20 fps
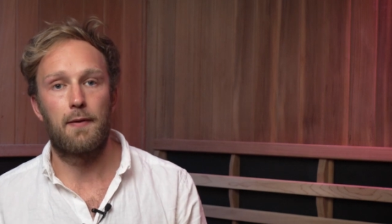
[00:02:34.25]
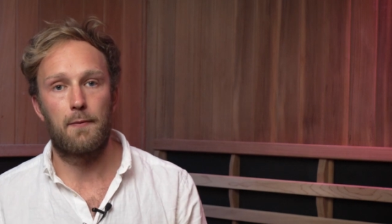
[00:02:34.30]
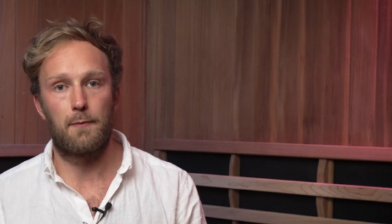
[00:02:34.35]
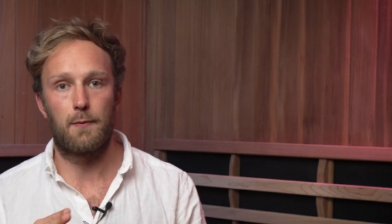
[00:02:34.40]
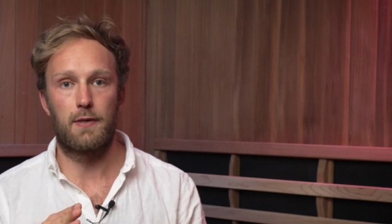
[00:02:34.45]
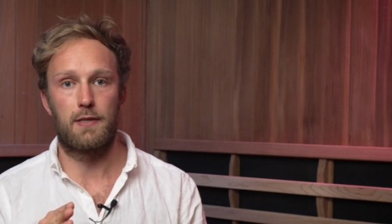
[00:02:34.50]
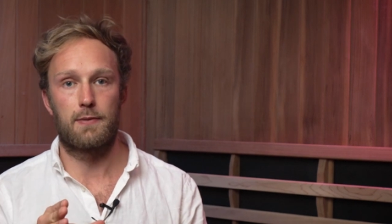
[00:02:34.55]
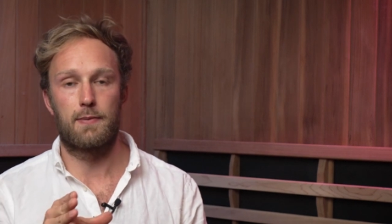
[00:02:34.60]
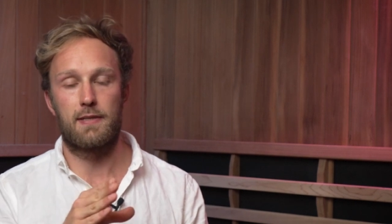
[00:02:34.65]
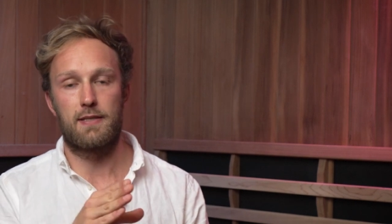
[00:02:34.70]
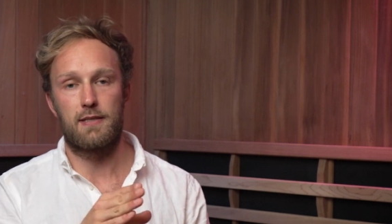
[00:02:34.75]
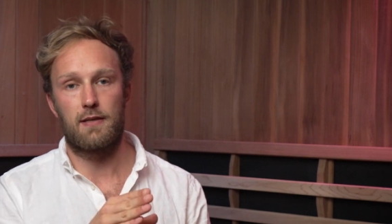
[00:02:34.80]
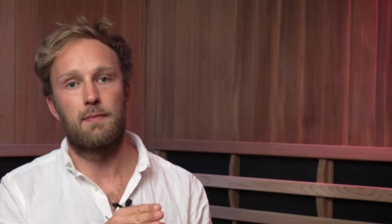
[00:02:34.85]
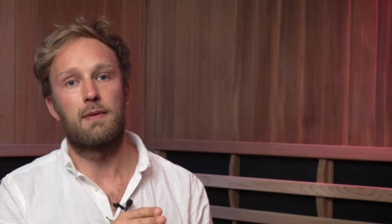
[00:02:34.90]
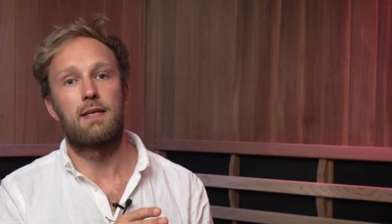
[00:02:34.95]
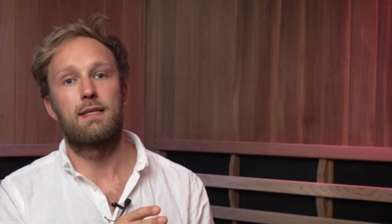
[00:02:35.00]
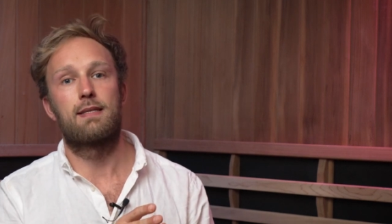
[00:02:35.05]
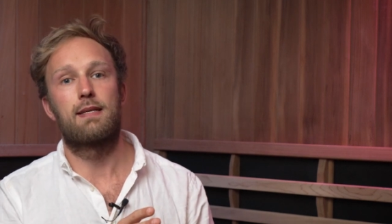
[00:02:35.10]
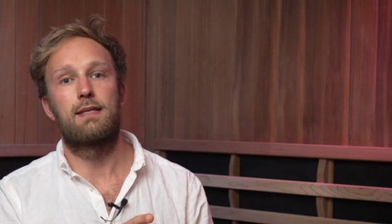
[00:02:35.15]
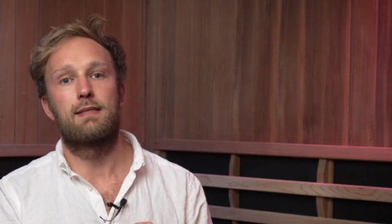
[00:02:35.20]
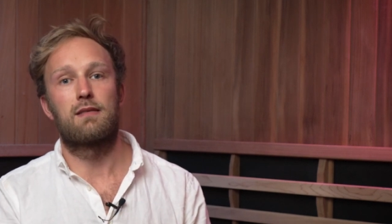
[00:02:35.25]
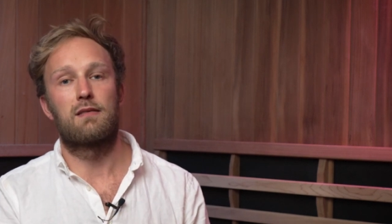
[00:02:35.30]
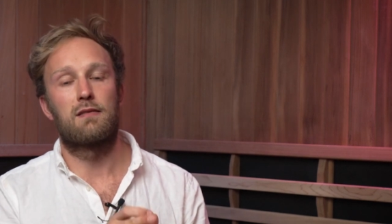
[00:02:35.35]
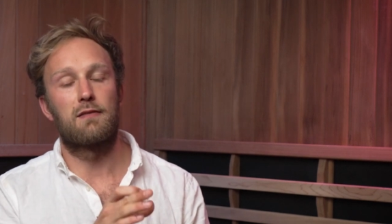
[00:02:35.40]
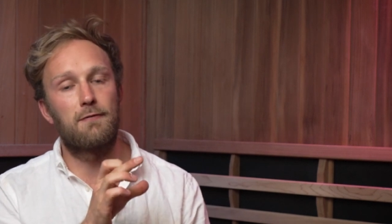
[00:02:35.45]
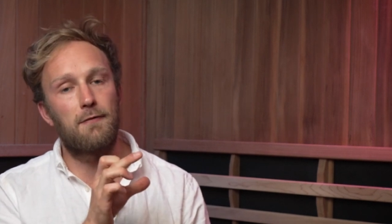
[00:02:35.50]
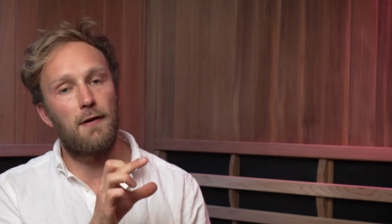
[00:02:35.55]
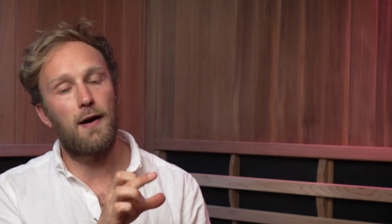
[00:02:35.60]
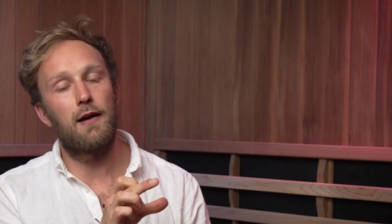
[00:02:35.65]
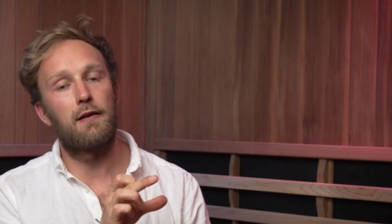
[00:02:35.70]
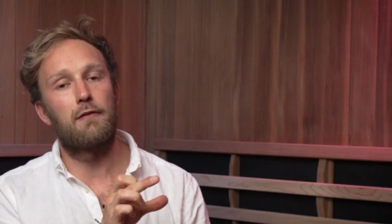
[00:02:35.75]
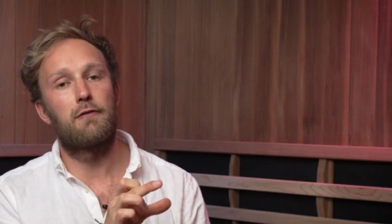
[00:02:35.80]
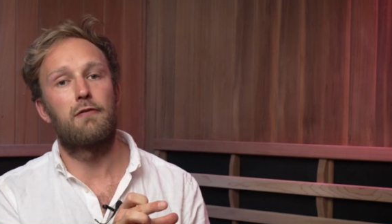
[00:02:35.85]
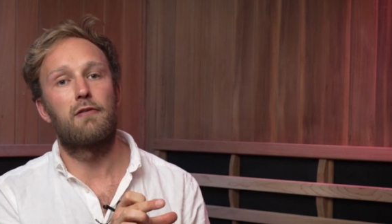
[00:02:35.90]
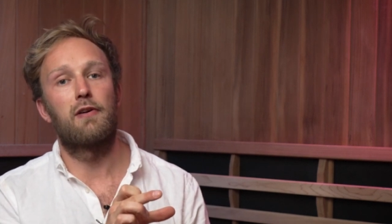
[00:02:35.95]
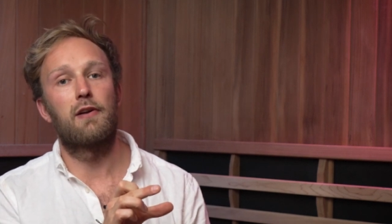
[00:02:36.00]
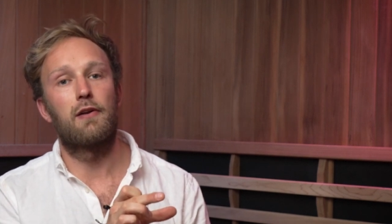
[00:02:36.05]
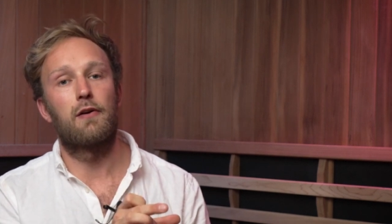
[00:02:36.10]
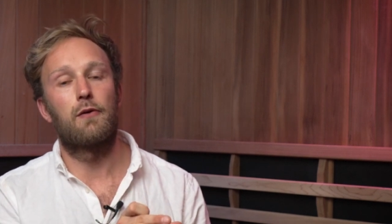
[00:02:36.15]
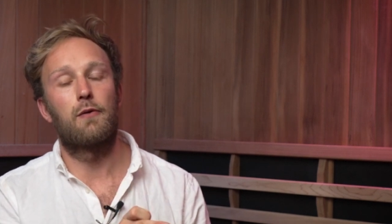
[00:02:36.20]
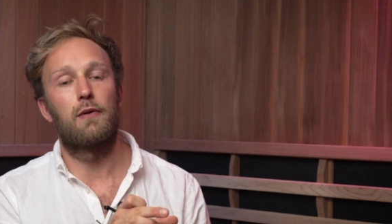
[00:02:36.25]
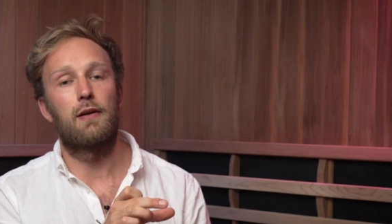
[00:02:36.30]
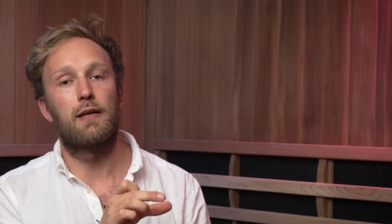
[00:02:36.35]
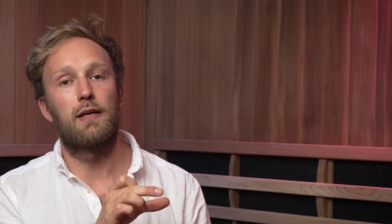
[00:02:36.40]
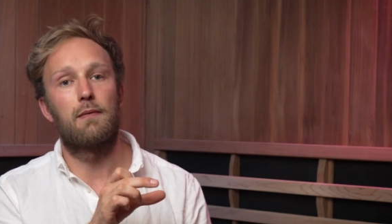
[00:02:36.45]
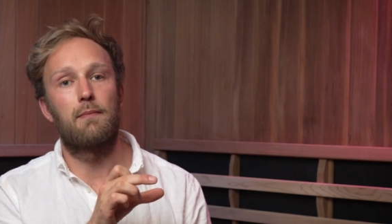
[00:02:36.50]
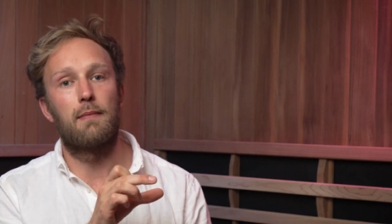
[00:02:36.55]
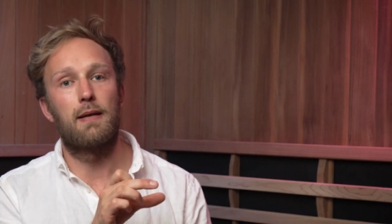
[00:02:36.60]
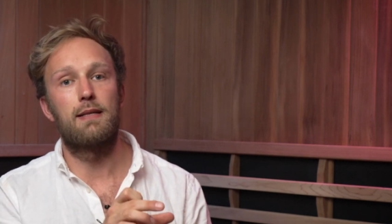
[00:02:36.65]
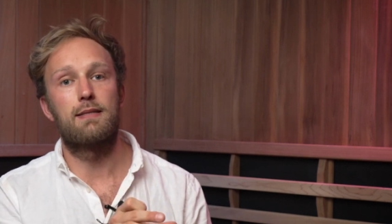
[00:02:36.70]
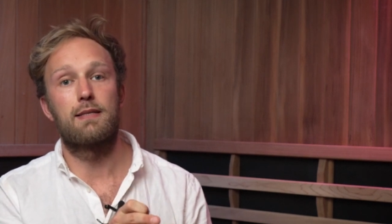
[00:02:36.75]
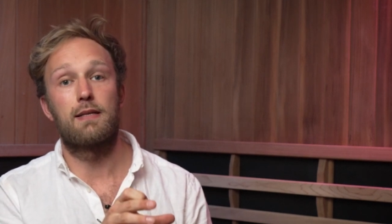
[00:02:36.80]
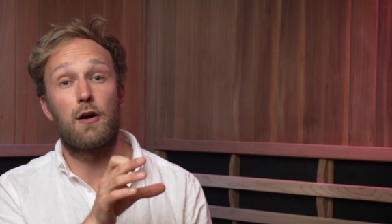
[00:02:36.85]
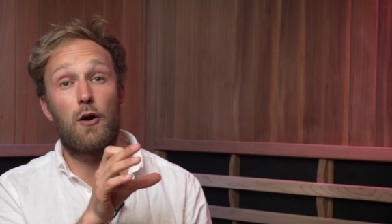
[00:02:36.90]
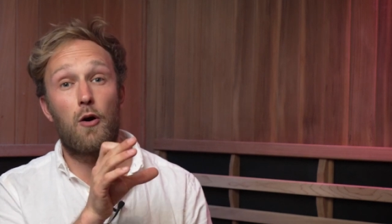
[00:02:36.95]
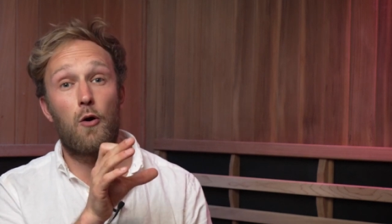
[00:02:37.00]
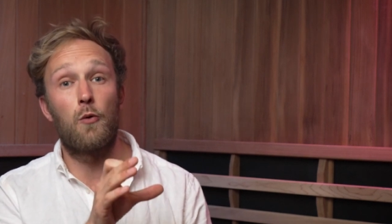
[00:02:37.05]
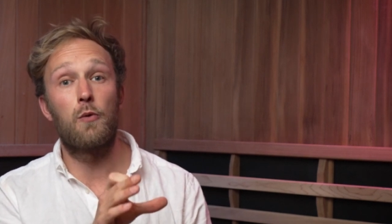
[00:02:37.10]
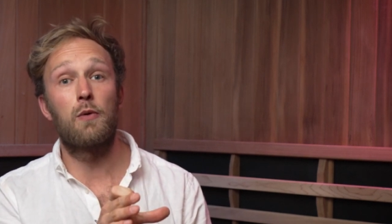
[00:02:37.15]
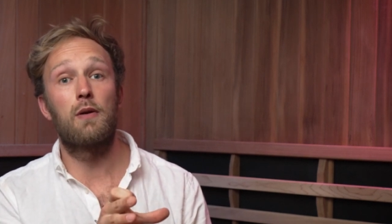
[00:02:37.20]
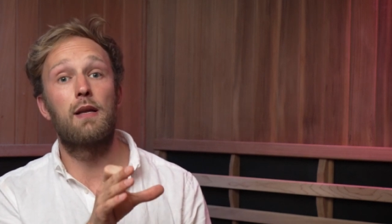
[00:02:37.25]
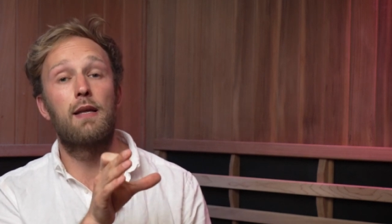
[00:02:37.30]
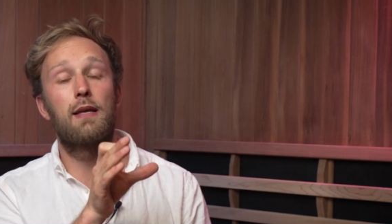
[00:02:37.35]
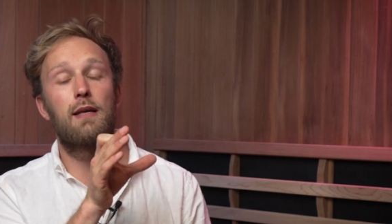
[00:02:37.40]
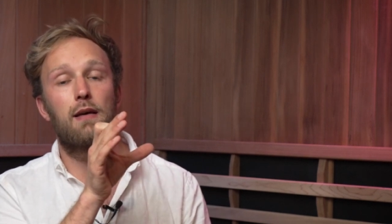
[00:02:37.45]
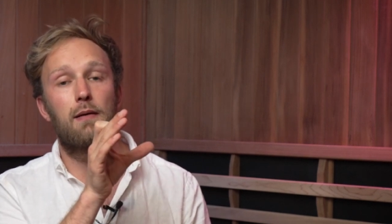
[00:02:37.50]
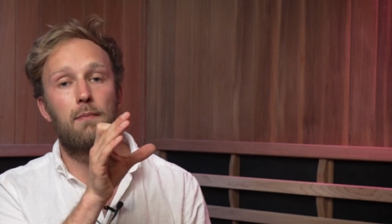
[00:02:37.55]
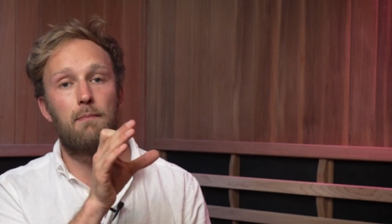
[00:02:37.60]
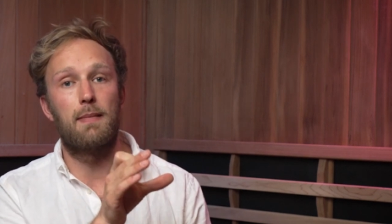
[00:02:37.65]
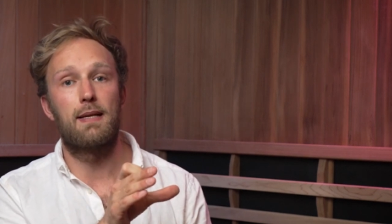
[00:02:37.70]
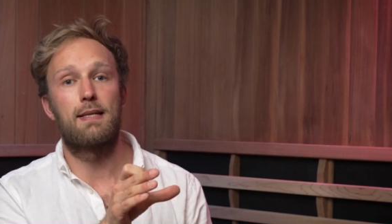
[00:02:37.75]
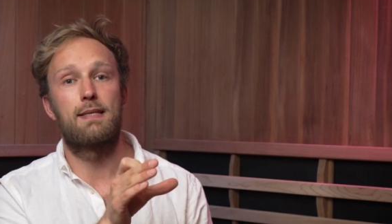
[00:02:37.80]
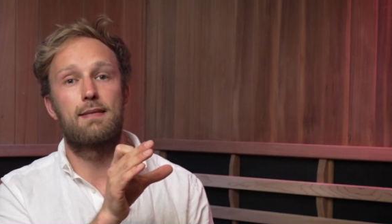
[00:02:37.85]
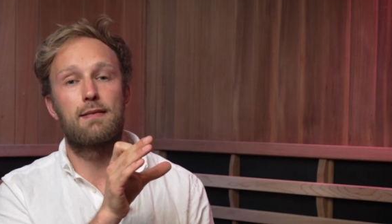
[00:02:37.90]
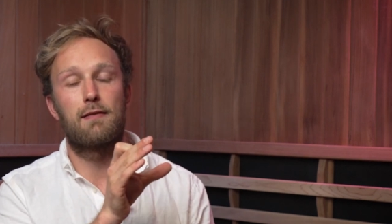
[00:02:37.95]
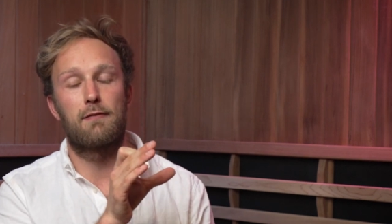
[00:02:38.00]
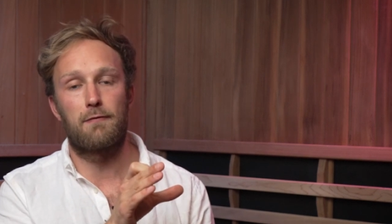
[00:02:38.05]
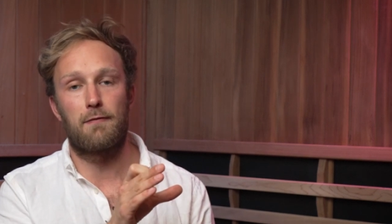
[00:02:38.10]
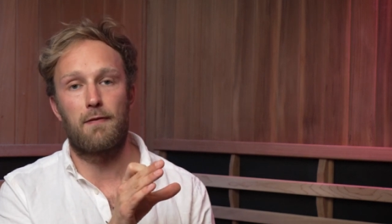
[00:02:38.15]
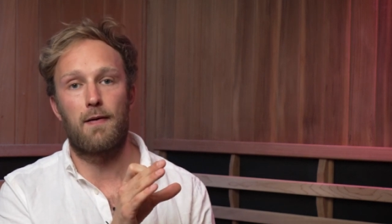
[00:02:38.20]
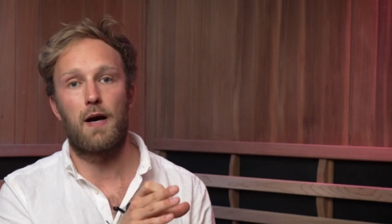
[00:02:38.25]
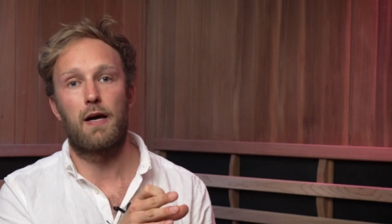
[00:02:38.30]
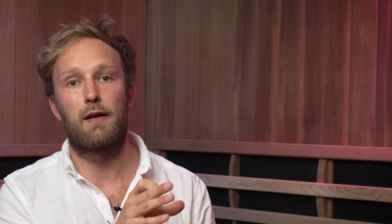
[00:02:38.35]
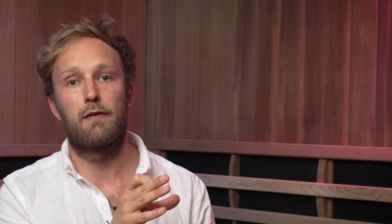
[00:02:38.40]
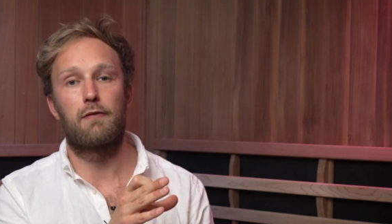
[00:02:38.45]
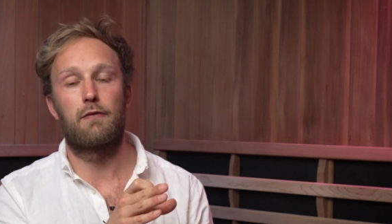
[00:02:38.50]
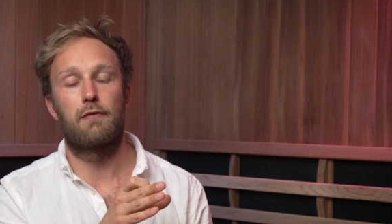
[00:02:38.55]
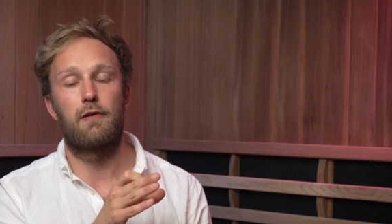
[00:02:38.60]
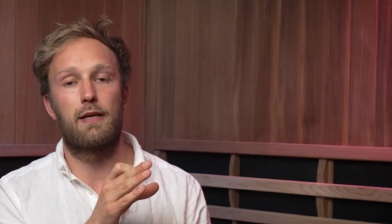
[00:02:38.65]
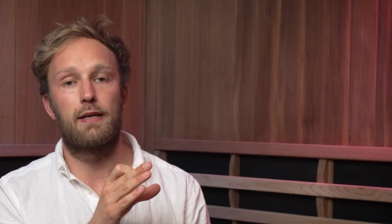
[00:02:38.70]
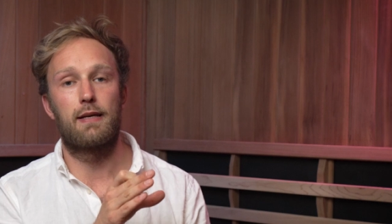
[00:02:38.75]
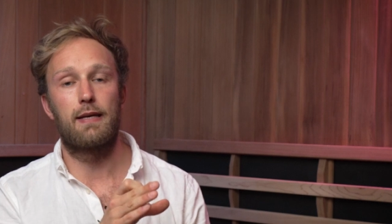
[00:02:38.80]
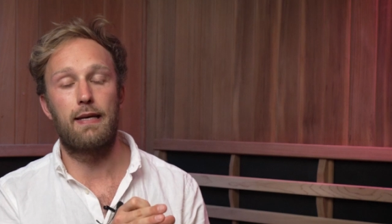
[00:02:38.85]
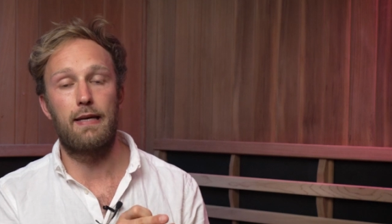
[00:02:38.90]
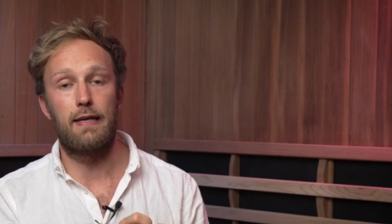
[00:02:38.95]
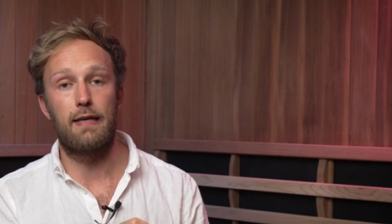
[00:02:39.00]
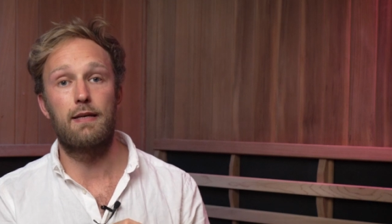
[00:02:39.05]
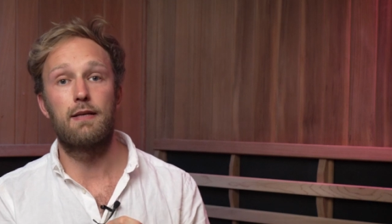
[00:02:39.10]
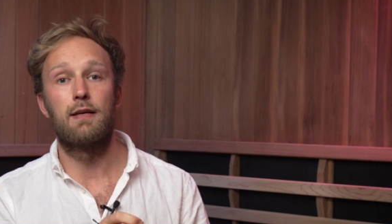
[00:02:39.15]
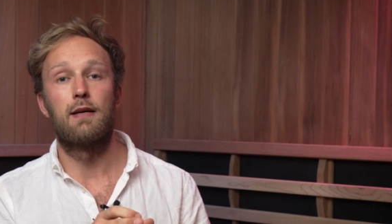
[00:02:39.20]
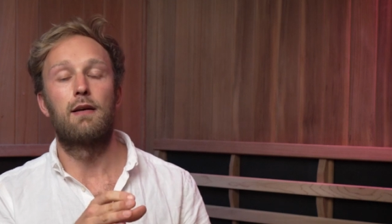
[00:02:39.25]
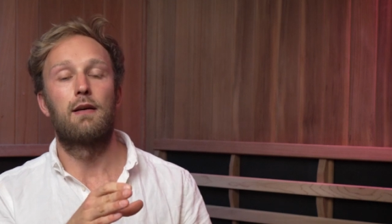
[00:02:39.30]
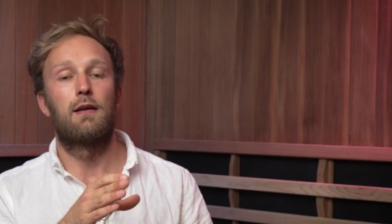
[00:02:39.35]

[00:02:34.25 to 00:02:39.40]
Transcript: whereas when someone says it's far infrared only, it means it only emits far infrared heat